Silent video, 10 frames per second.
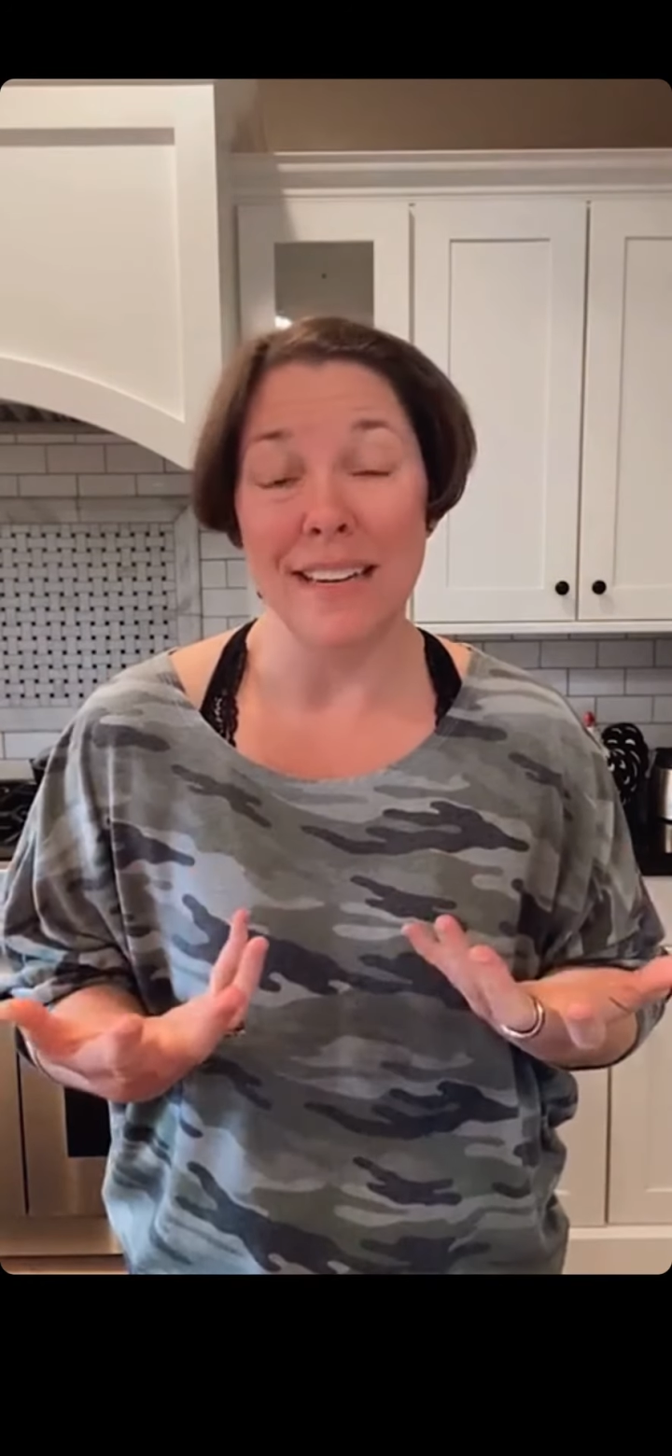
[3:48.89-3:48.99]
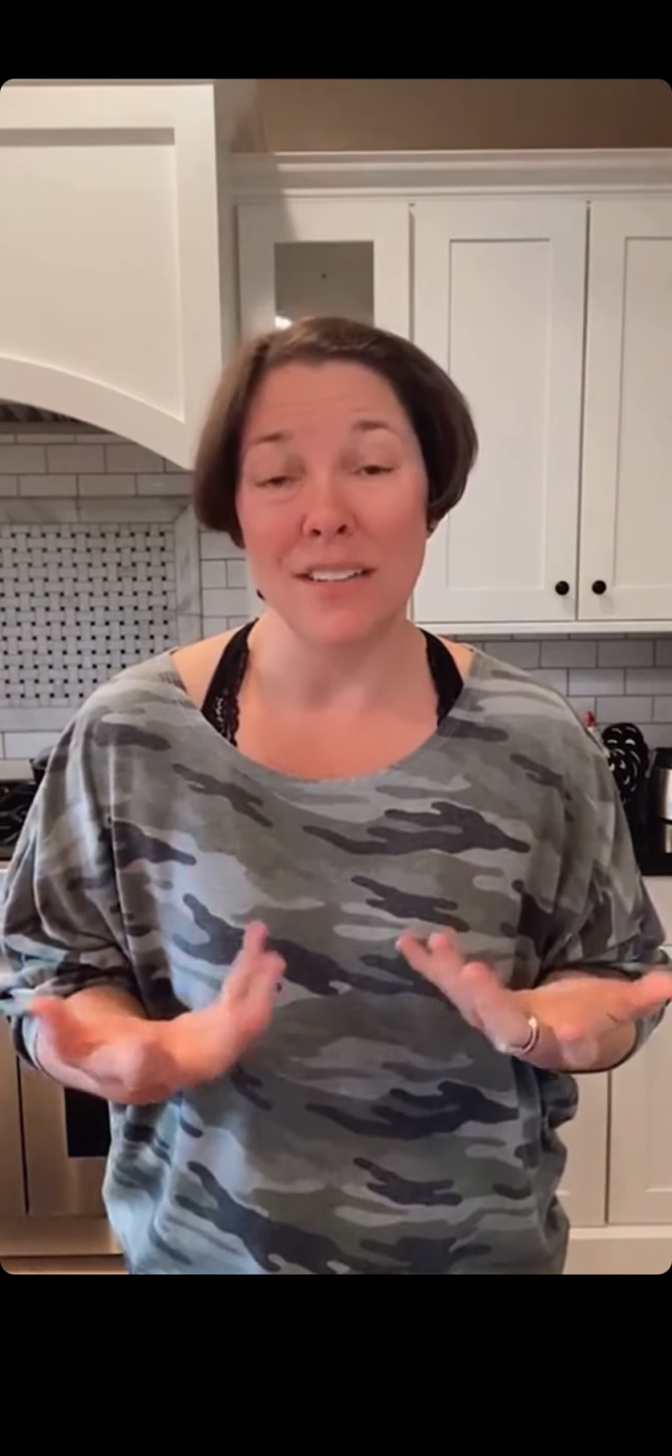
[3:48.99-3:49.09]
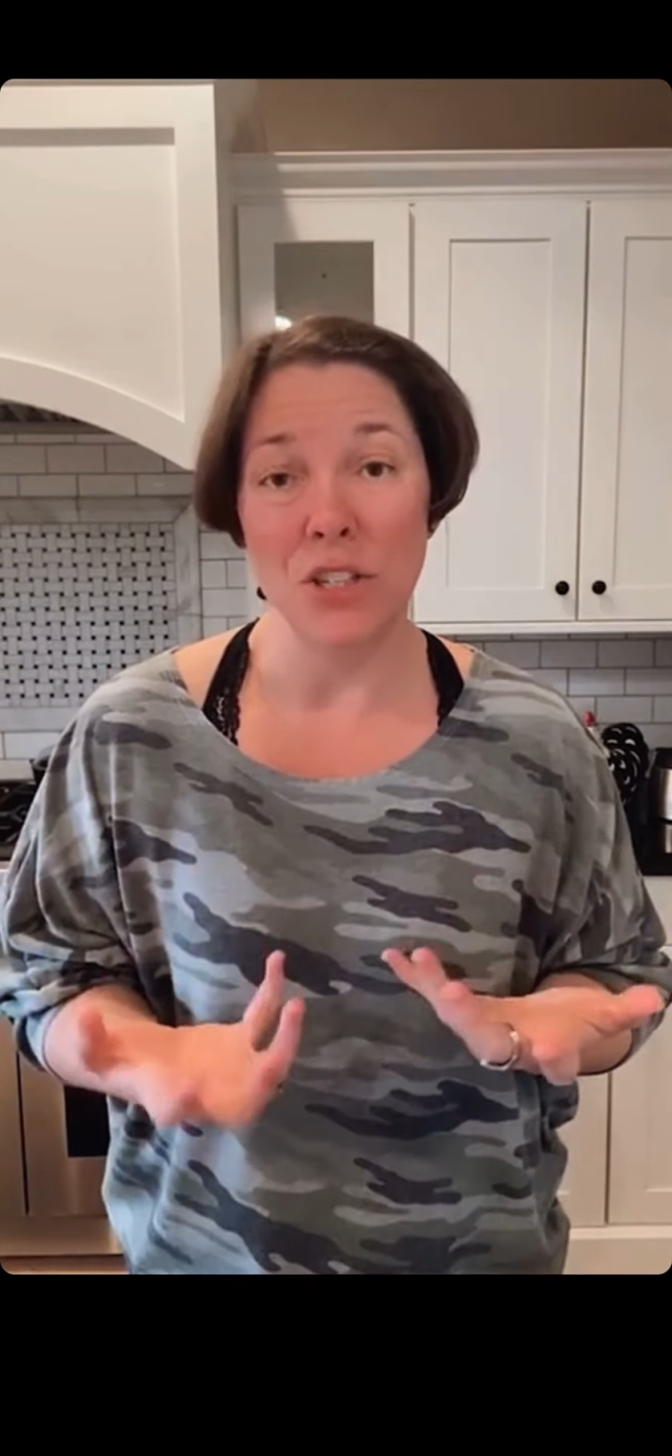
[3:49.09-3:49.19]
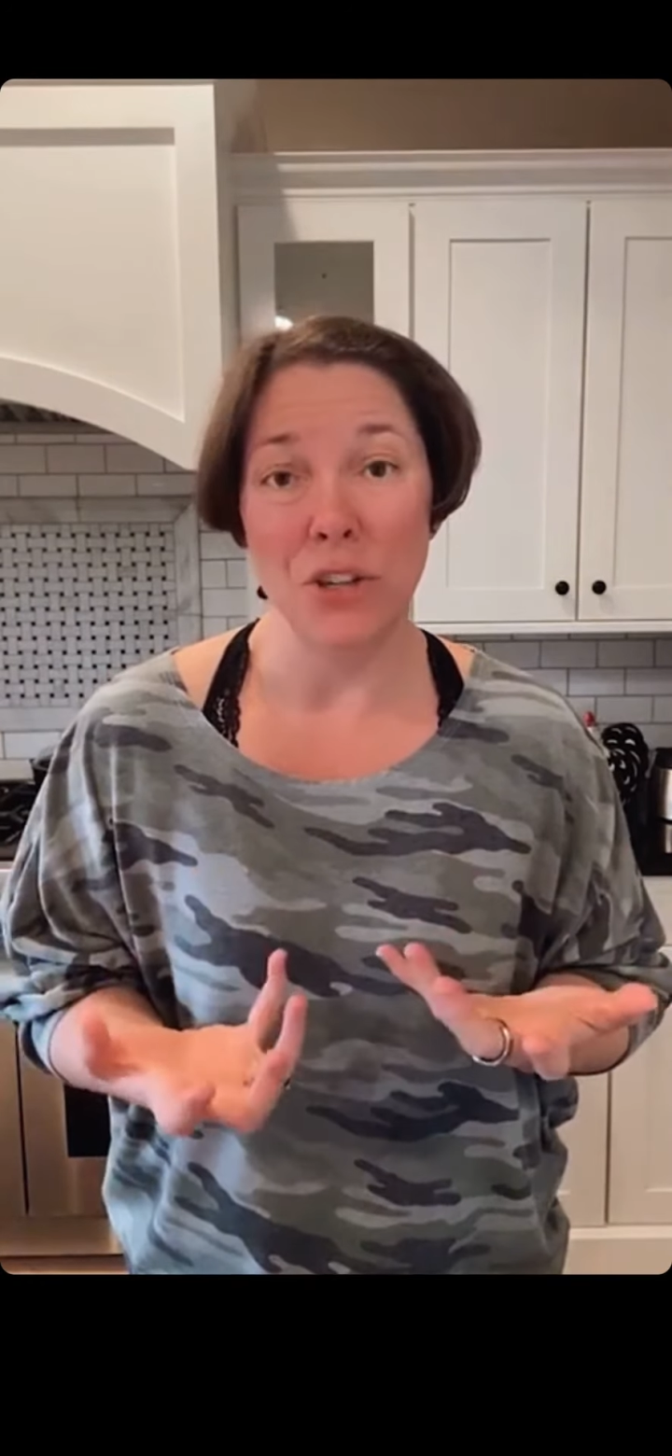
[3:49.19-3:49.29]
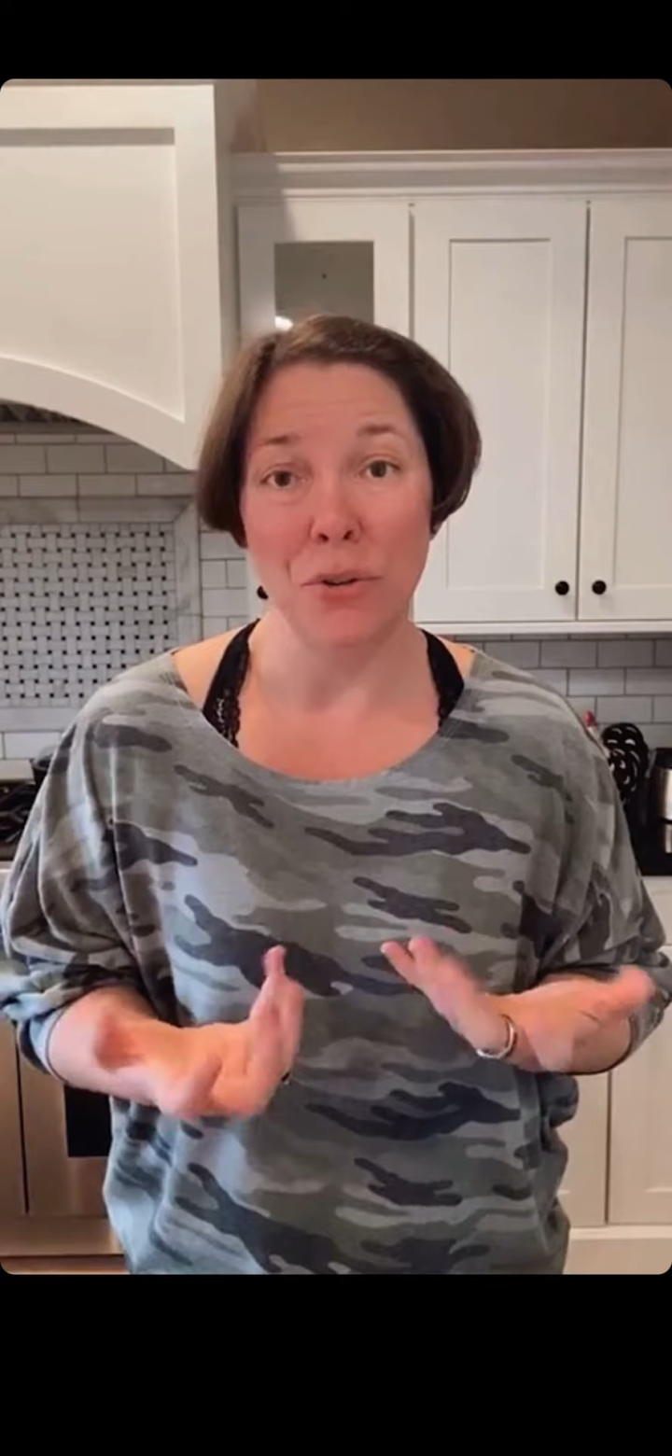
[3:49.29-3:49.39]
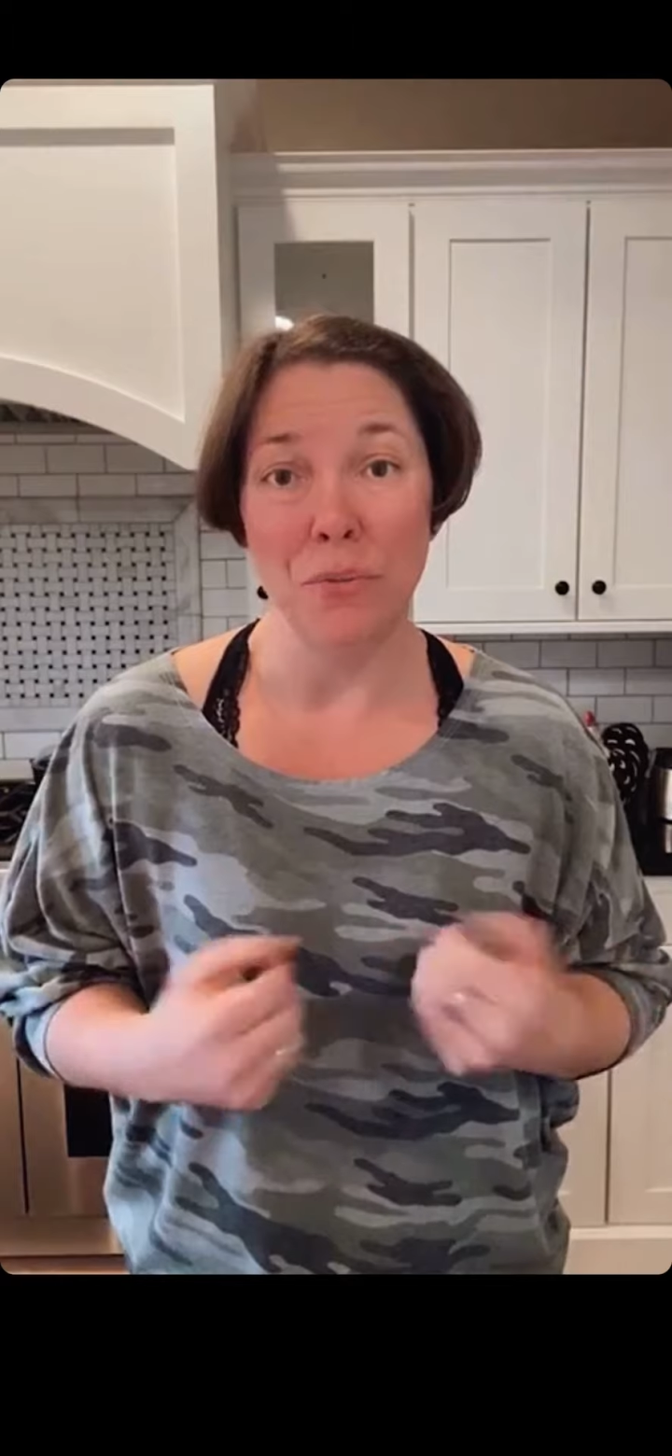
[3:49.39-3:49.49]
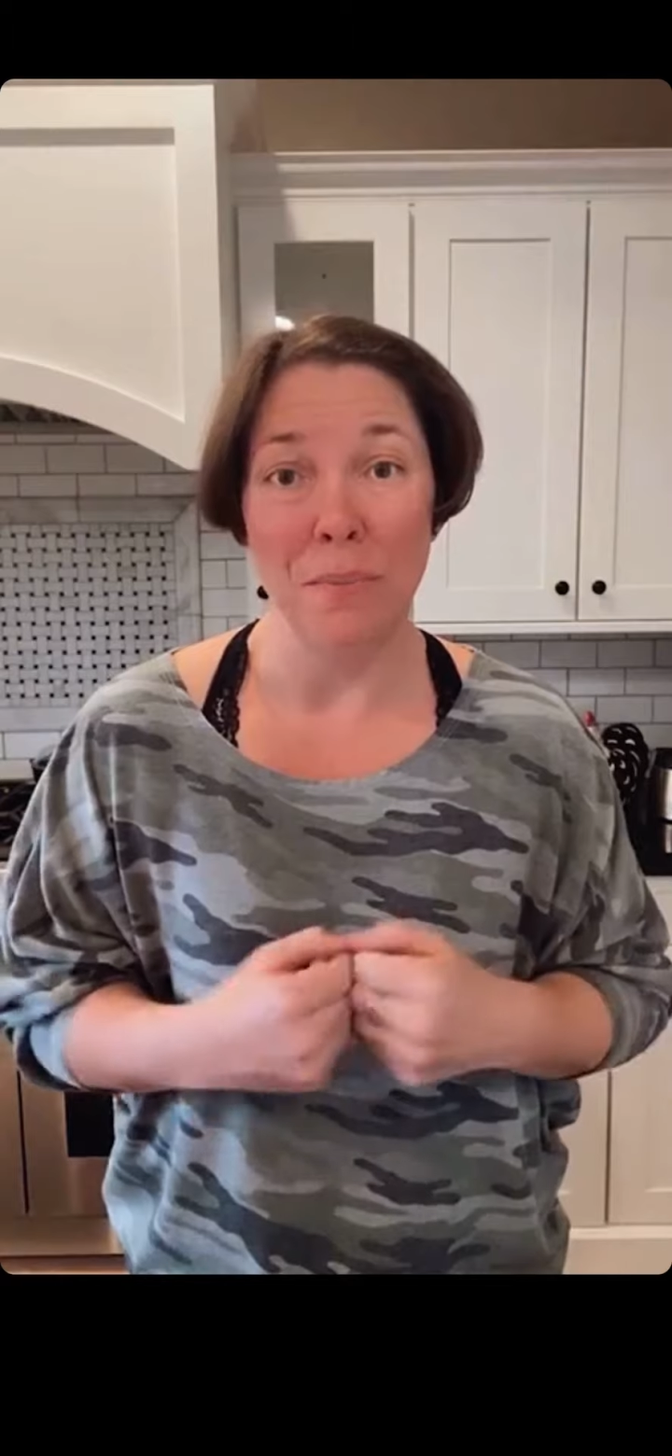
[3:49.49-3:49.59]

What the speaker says: it to